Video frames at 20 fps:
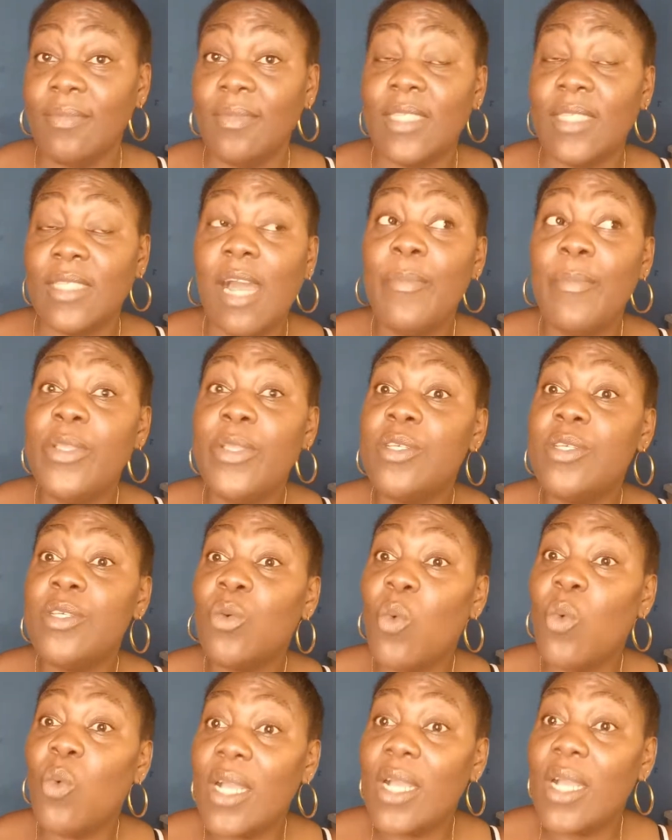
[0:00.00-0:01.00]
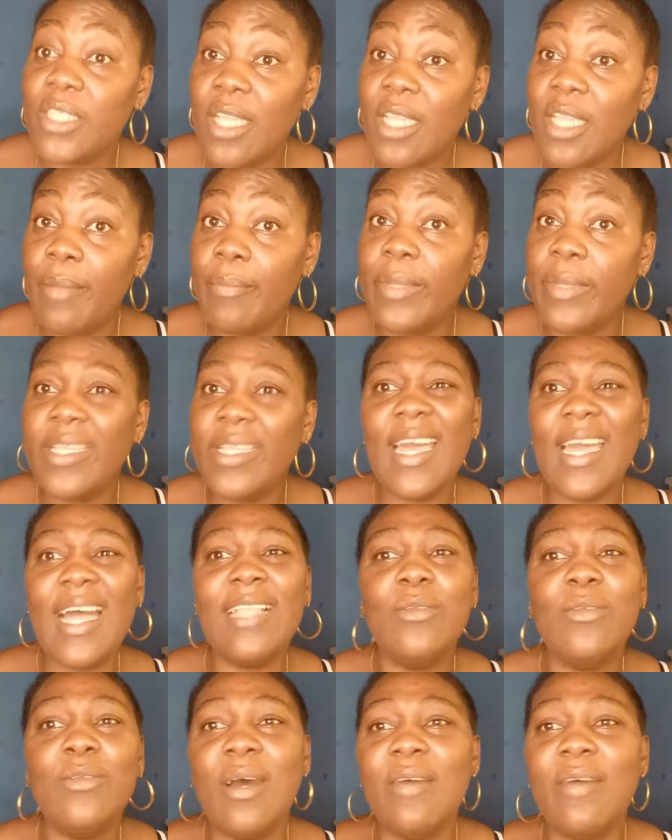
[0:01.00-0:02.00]
And me just wash them. Me there I
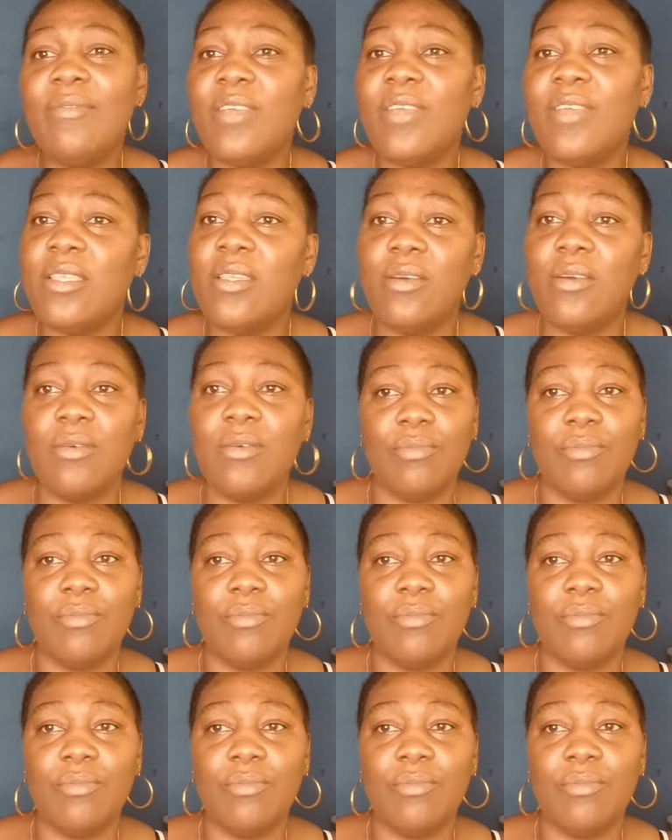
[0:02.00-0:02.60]
do a video.